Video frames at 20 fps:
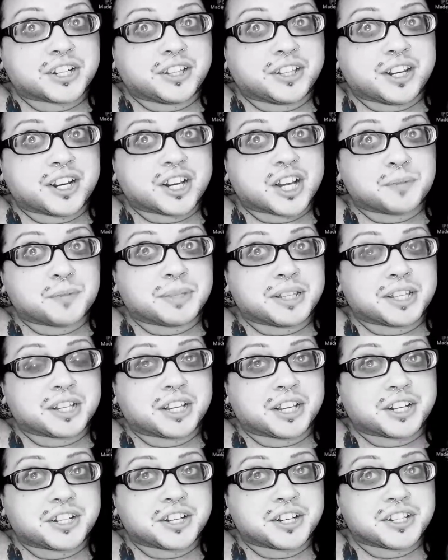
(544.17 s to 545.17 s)
cleaning up in the
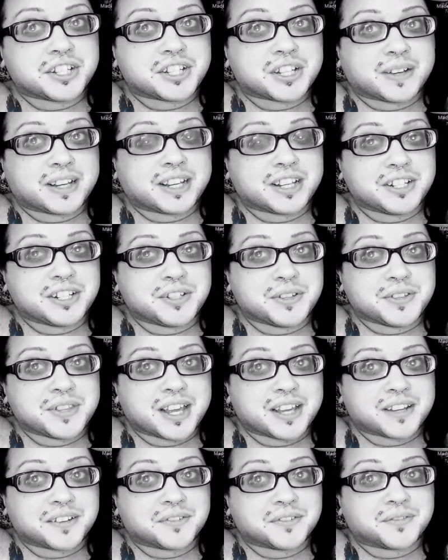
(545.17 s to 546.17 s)
kitchen so I can do
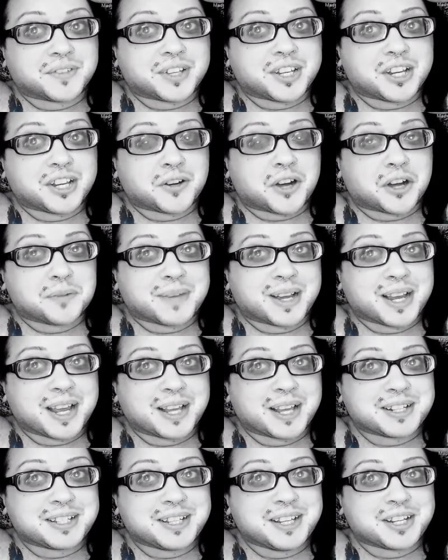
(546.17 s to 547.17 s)
that video on my
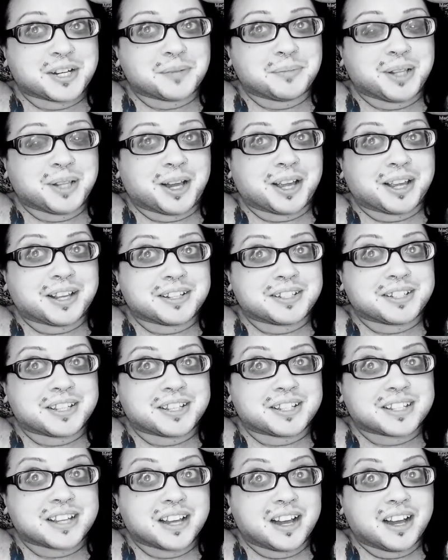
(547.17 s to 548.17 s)
antique
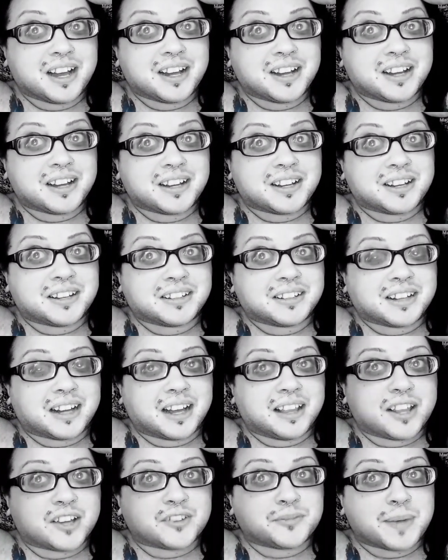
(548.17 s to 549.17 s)
appliances. Ah,
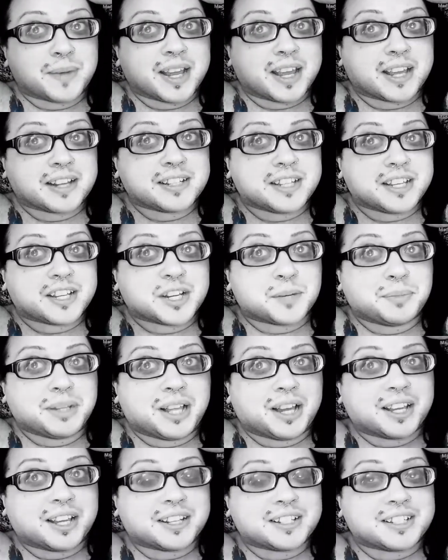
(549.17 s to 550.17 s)
I love my antique
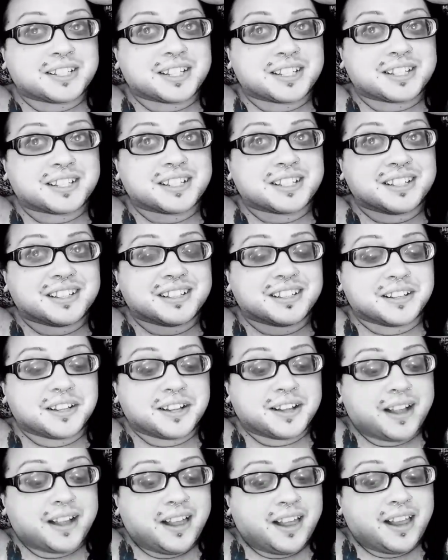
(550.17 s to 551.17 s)
appliances.
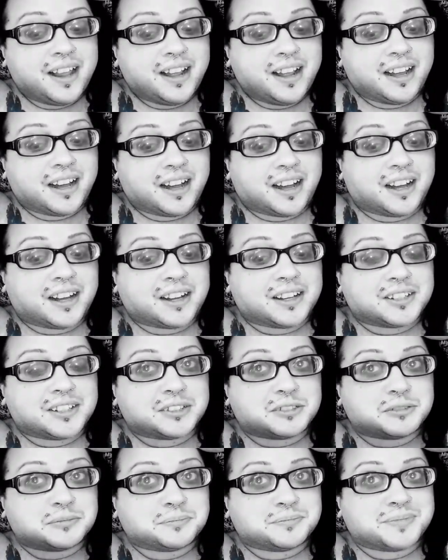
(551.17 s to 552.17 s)

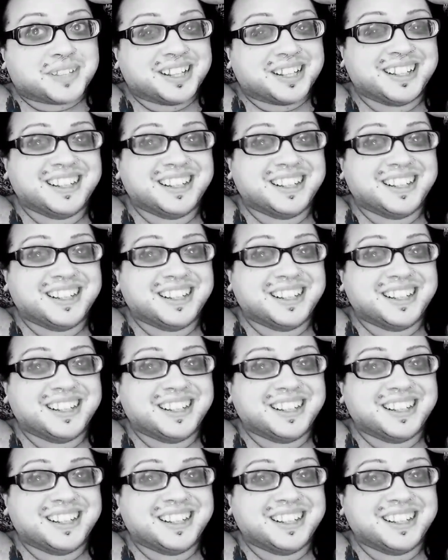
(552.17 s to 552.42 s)
Um